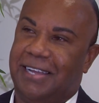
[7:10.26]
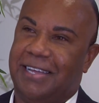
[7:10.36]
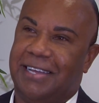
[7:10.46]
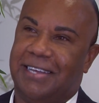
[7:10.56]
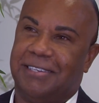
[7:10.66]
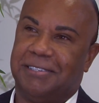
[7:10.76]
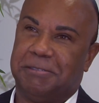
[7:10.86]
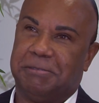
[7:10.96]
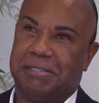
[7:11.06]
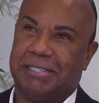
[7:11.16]

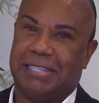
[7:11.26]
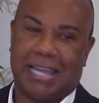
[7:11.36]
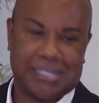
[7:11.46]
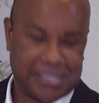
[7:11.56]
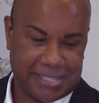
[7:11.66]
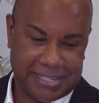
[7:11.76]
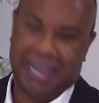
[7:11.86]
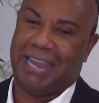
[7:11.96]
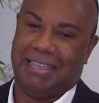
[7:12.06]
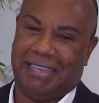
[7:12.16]
And that's the
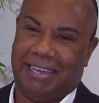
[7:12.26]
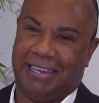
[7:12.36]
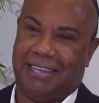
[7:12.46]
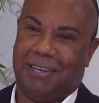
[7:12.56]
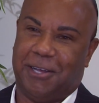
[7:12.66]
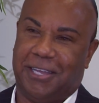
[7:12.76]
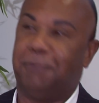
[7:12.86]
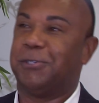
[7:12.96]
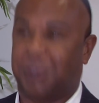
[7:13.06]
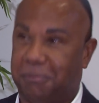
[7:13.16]
day that
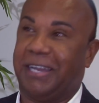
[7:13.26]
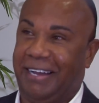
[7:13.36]
it was, oh my